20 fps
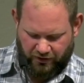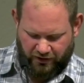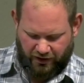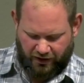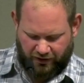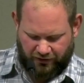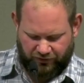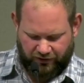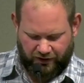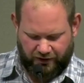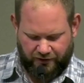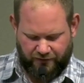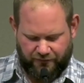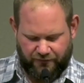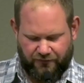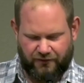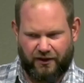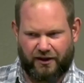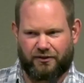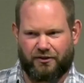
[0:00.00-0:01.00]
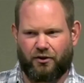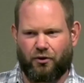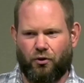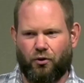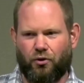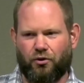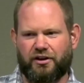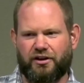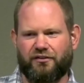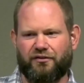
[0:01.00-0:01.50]
I think of like the
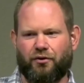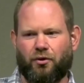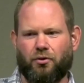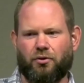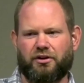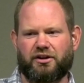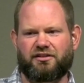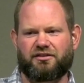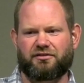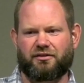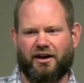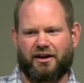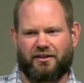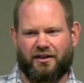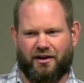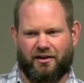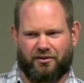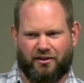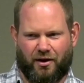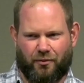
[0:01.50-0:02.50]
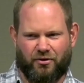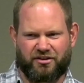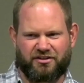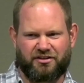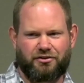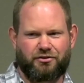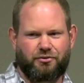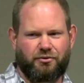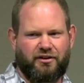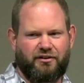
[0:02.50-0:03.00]
Holy of Holies, right? That, that
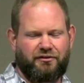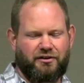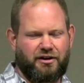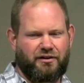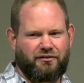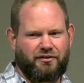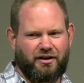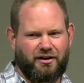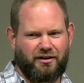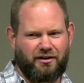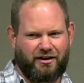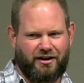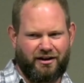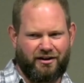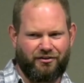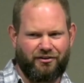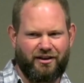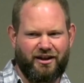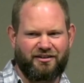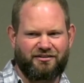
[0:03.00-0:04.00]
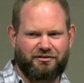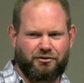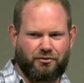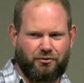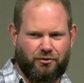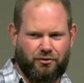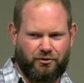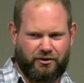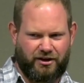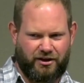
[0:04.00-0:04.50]
wasn't derivative in a, in a lesser
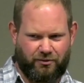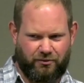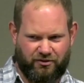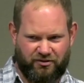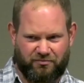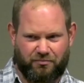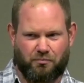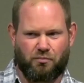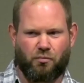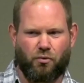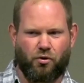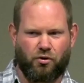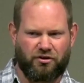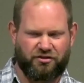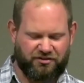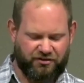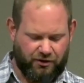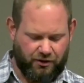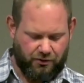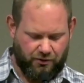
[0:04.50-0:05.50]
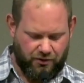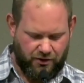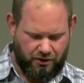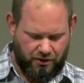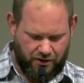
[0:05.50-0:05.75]
holy, it was more so.